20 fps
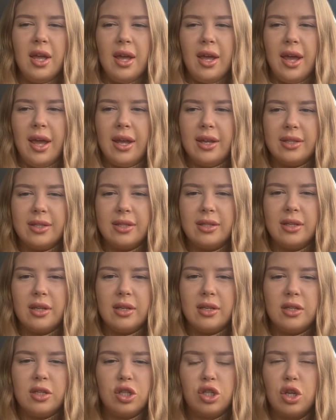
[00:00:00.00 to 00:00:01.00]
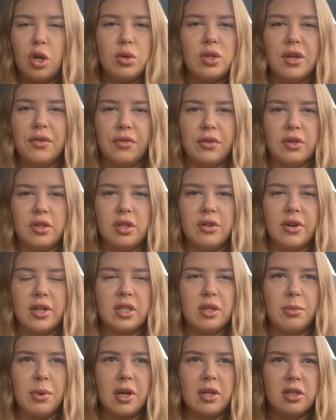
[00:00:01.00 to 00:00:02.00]
It's so different to the
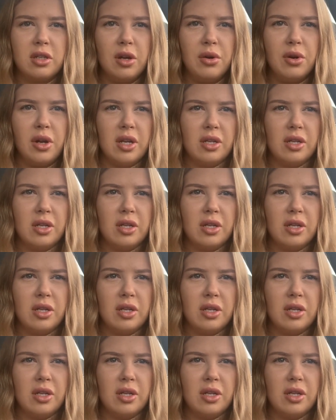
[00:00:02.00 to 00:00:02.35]
rest of Barcelona.